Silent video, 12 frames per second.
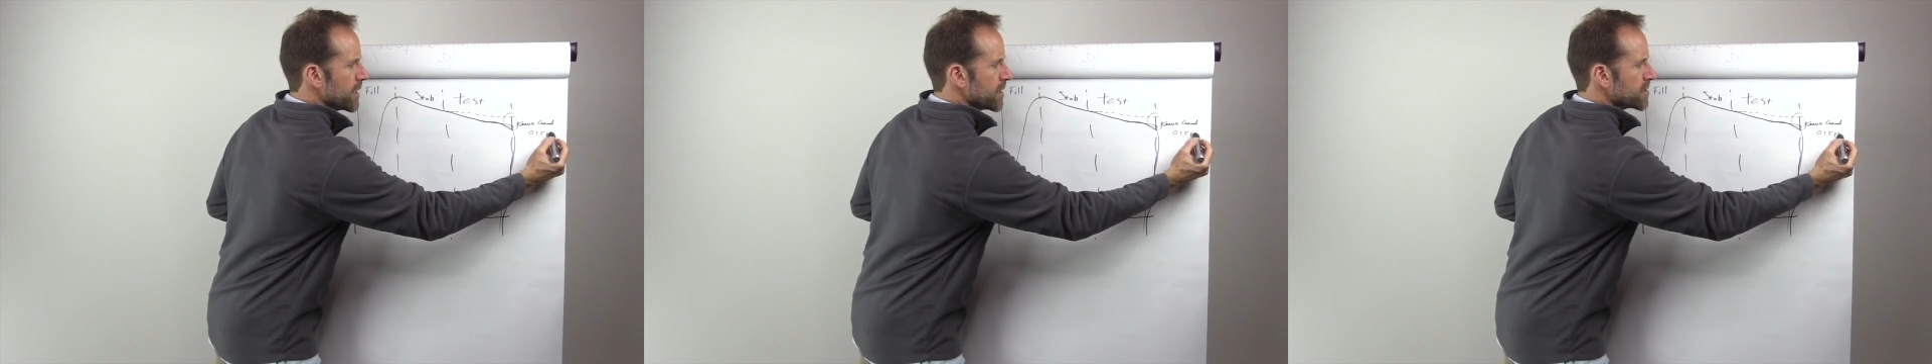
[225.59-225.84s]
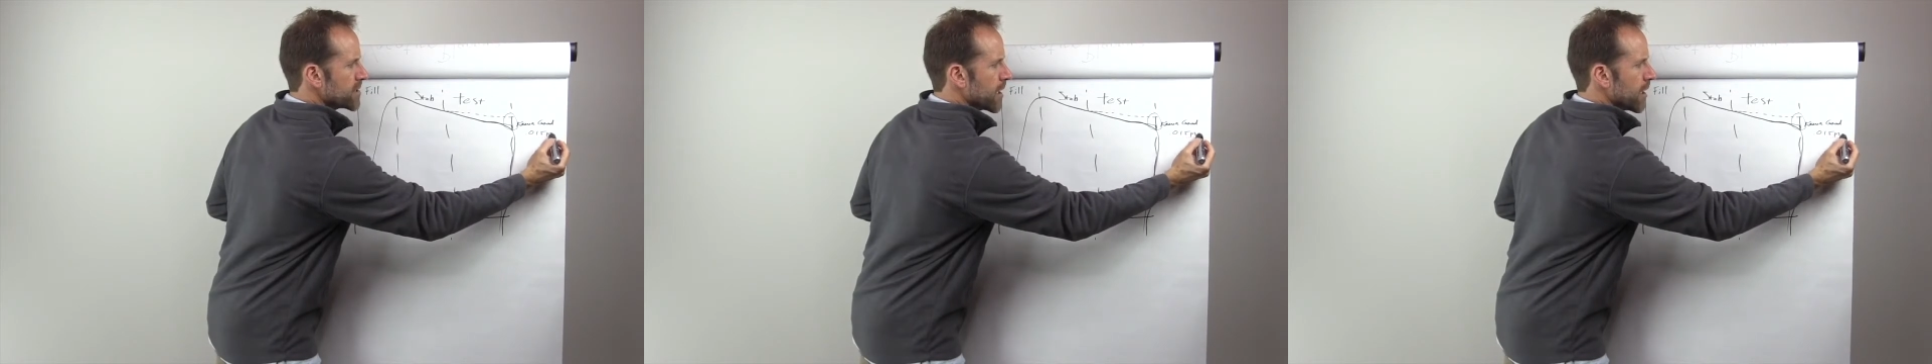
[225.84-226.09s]

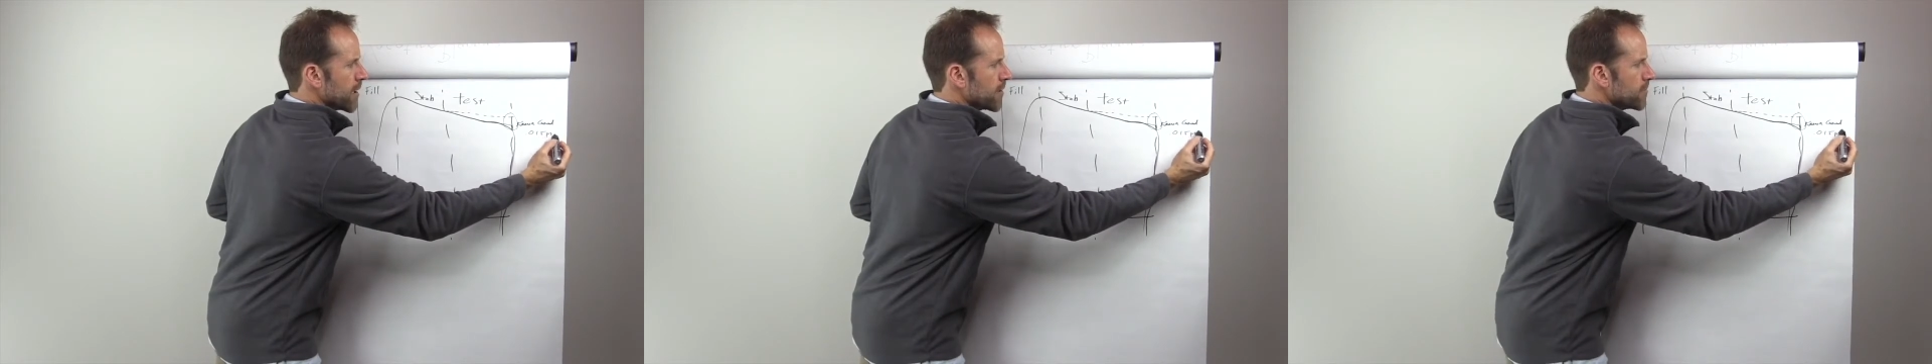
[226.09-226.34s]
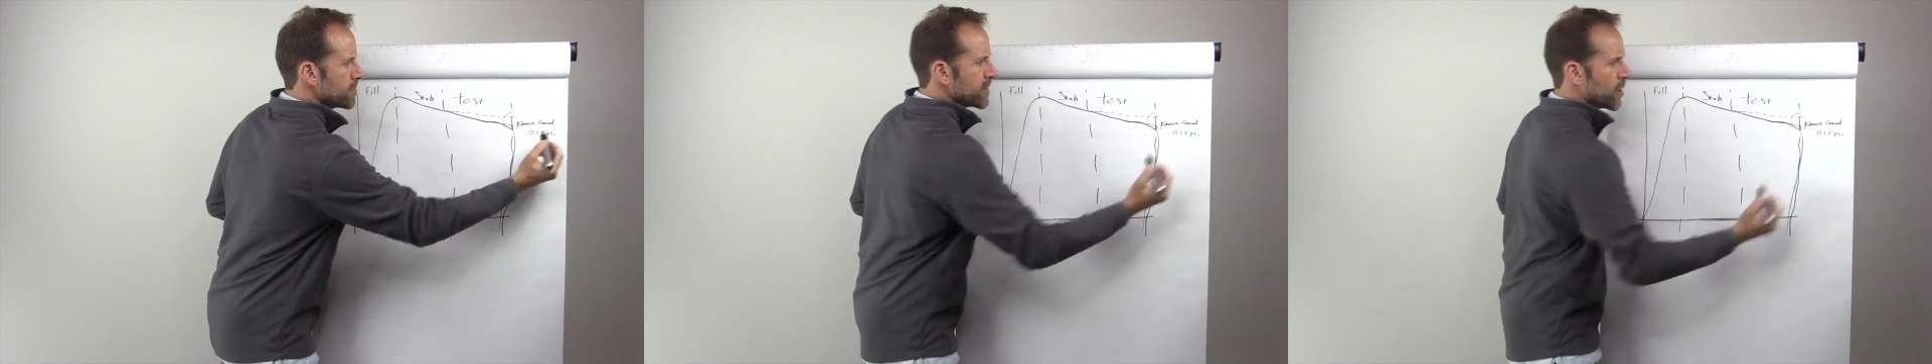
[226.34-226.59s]
psi.
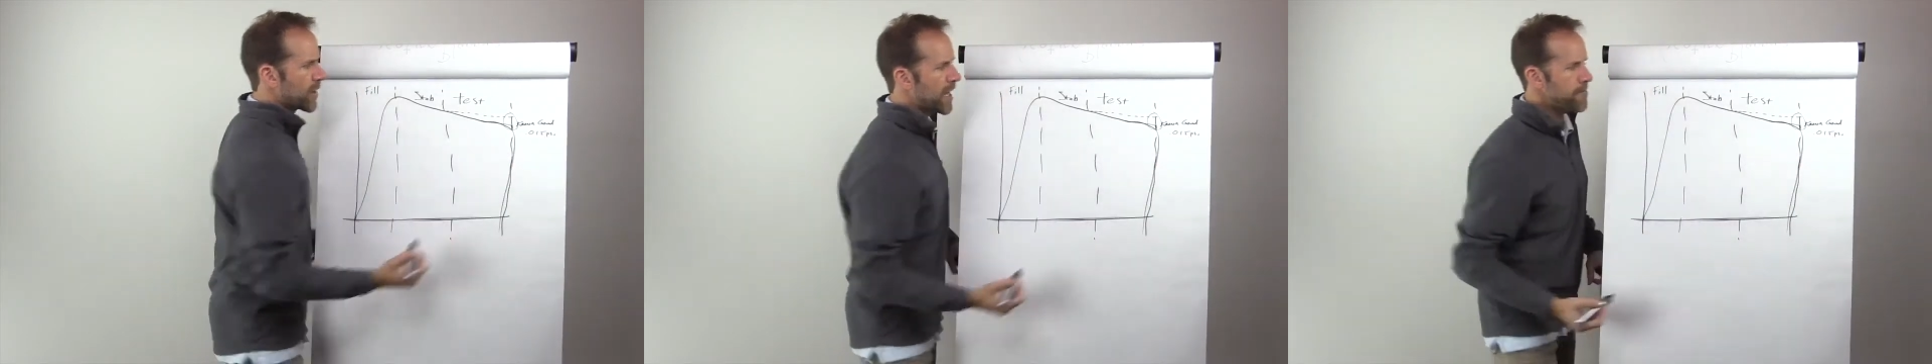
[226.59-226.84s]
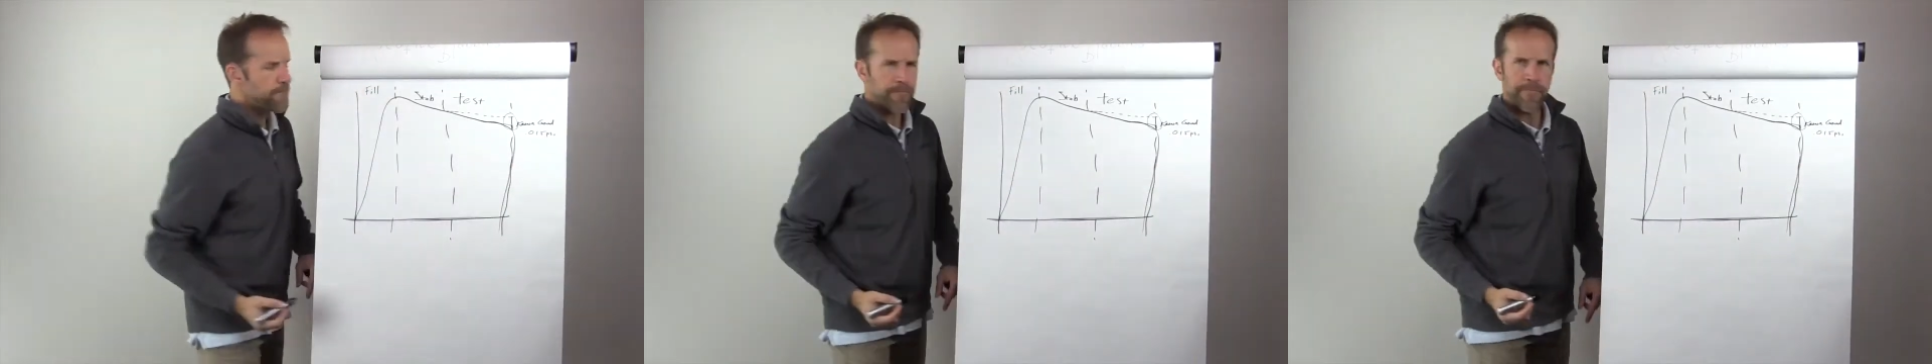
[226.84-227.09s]
Okay?